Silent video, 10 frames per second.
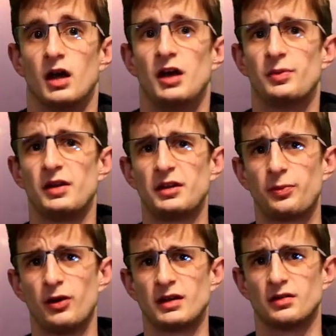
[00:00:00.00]
And by this
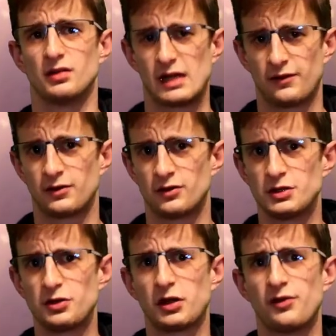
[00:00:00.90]
point, if you're a
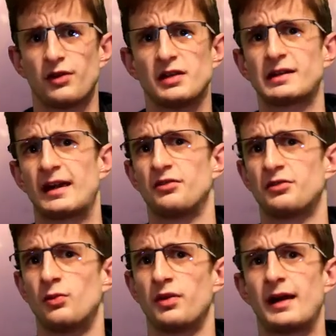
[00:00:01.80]
Yugioh VRAINS
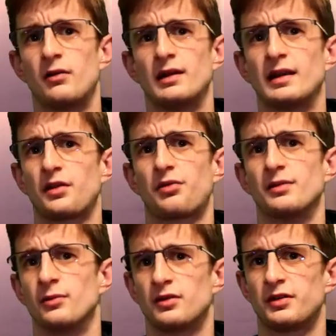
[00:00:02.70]
character without a Link
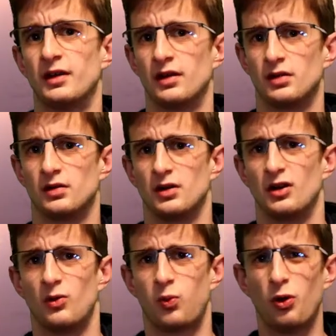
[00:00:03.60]
3 monster,
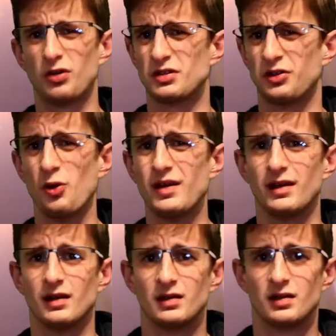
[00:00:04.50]
what are you doing?